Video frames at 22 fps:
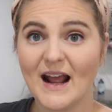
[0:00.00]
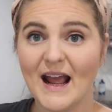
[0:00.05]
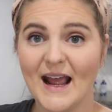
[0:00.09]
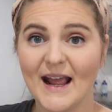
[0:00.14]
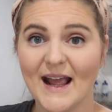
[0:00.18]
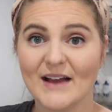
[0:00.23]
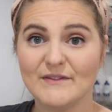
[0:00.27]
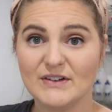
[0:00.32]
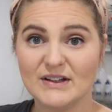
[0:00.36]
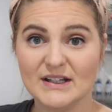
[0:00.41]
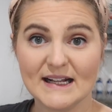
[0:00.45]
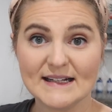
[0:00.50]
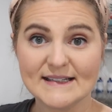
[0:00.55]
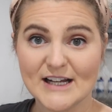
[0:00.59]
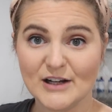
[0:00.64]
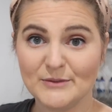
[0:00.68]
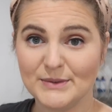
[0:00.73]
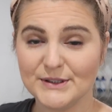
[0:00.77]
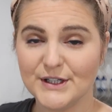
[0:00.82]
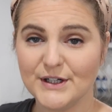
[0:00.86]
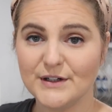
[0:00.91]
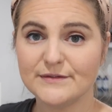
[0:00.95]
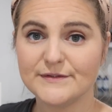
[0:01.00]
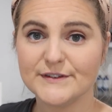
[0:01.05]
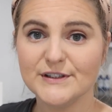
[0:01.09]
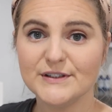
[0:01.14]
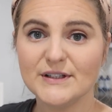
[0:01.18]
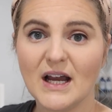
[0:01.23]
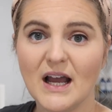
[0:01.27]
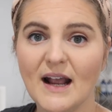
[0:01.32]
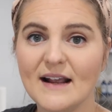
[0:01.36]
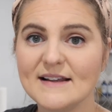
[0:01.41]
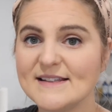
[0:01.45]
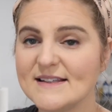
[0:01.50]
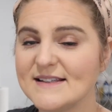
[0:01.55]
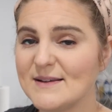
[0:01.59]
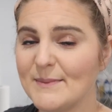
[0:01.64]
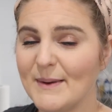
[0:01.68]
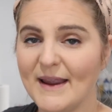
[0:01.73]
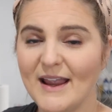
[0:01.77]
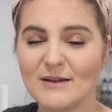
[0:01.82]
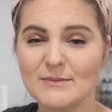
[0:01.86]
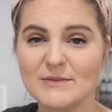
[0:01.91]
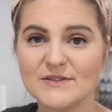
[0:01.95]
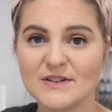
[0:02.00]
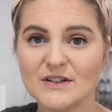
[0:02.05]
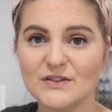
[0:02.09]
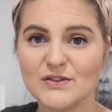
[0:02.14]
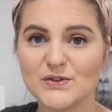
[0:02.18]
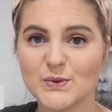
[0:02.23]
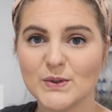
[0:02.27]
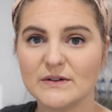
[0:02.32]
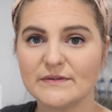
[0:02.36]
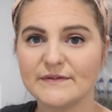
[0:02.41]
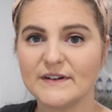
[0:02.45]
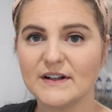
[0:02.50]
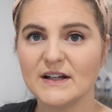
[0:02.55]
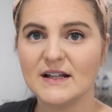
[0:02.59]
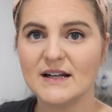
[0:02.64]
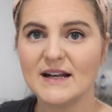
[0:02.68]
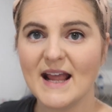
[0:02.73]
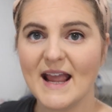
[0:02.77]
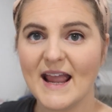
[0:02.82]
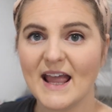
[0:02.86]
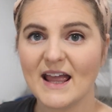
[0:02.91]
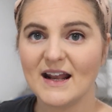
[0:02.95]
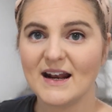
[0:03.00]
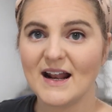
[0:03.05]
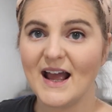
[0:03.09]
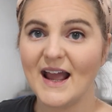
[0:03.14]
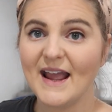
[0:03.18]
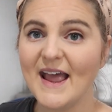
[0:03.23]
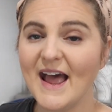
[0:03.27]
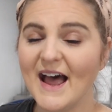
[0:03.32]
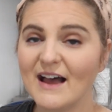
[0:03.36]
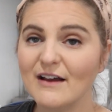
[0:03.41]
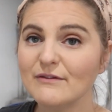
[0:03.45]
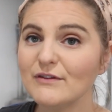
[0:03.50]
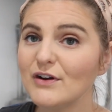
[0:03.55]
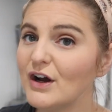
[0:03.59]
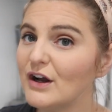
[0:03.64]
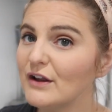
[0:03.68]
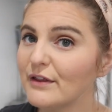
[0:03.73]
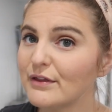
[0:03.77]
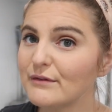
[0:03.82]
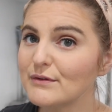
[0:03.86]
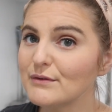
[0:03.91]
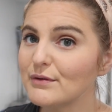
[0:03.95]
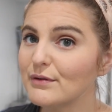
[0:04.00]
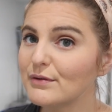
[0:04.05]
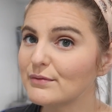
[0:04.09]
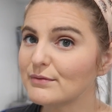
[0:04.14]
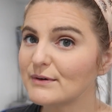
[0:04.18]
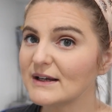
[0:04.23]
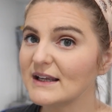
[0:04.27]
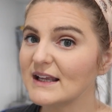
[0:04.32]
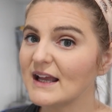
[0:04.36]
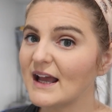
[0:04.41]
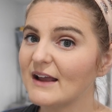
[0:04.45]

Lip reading: I have it linked down below for you guys. It's in my Amazon storefront, and I have gone through 3.